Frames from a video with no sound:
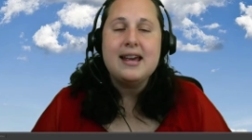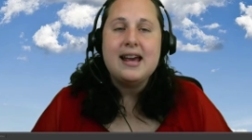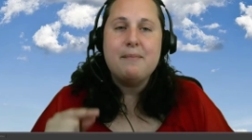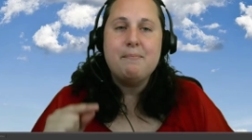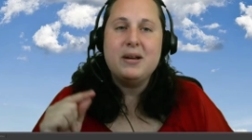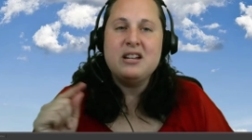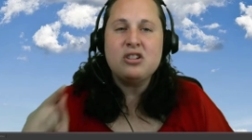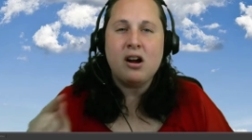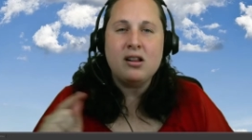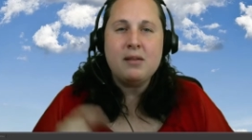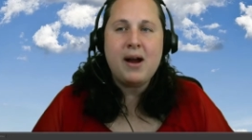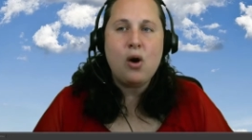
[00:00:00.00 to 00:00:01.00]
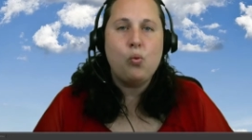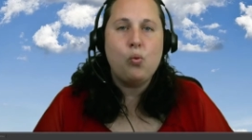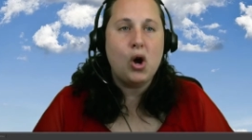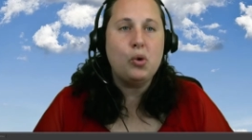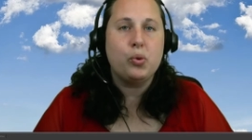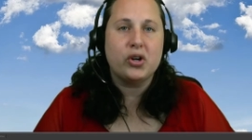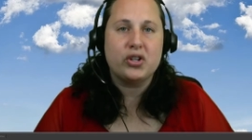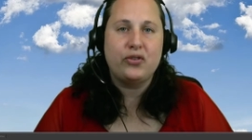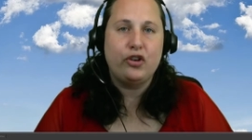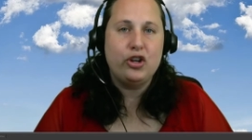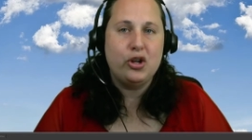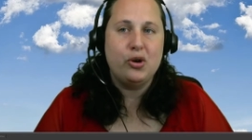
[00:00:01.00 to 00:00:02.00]
but it's all about what works for
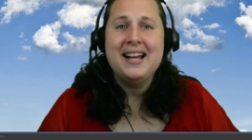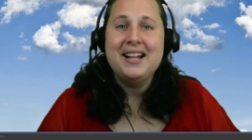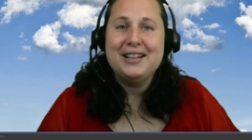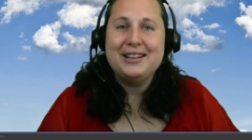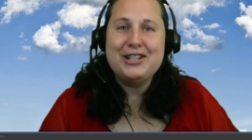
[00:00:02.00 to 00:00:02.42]
you. Let's